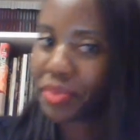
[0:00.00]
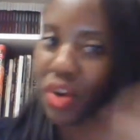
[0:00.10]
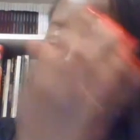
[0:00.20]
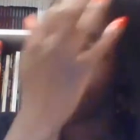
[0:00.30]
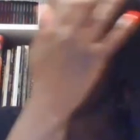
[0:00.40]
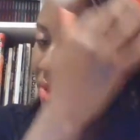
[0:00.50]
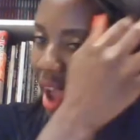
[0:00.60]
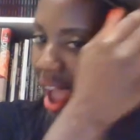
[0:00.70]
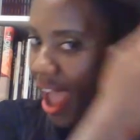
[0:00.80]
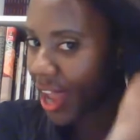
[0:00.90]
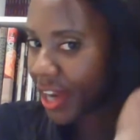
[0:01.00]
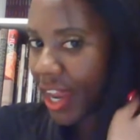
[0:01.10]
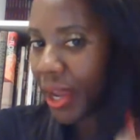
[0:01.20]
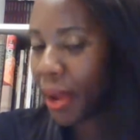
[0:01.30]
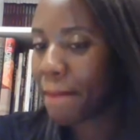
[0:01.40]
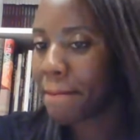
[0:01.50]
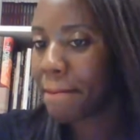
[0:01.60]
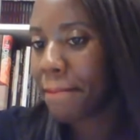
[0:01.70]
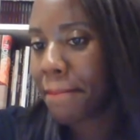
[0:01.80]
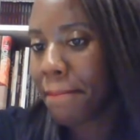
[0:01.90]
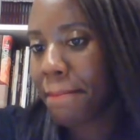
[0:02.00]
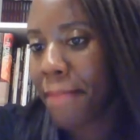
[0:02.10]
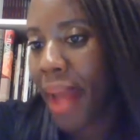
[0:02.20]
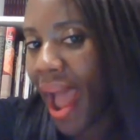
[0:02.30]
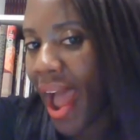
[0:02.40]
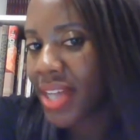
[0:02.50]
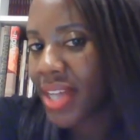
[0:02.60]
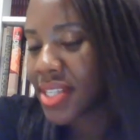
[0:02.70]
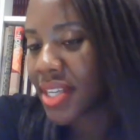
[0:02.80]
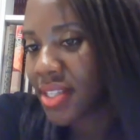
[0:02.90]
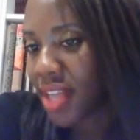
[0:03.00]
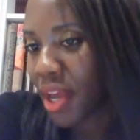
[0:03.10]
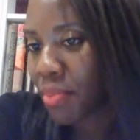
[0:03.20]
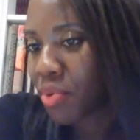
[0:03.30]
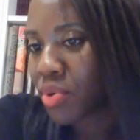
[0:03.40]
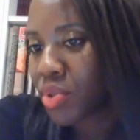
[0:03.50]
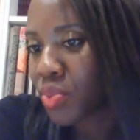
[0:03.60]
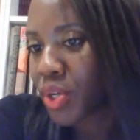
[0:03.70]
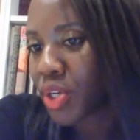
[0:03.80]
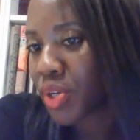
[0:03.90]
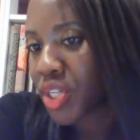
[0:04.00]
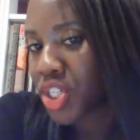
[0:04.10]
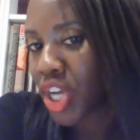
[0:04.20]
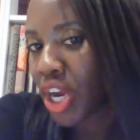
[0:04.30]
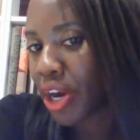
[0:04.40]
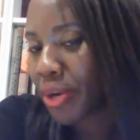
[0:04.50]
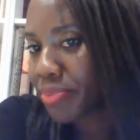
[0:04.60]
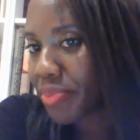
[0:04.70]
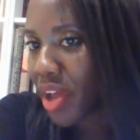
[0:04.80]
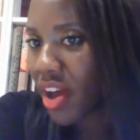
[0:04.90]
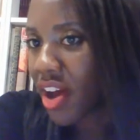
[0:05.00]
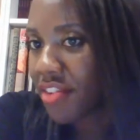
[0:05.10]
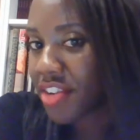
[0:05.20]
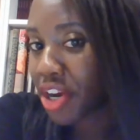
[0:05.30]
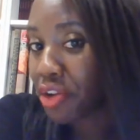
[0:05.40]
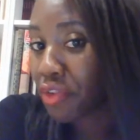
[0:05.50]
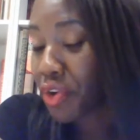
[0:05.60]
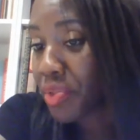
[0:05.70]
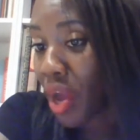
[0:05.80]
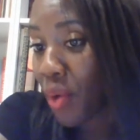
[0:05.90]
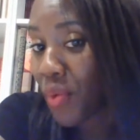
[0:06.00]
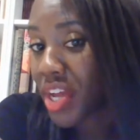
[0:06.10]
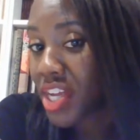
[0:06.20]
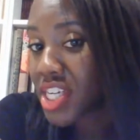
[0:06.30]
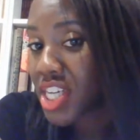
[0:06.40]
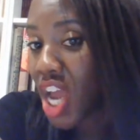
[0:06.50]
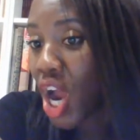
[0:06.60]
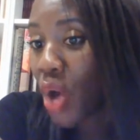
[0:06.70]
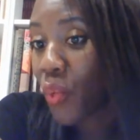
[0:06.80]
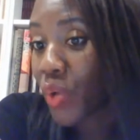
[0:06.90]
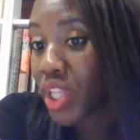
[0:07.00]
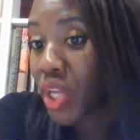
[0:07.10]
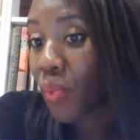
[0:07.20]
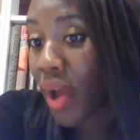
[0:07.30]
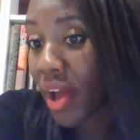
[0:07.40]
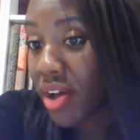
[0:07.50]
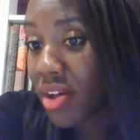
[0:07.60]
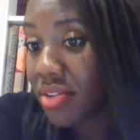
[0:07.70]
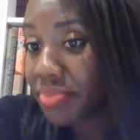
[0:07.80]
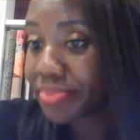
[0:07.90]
or have you had like past examples where you can share of an interview that went really well?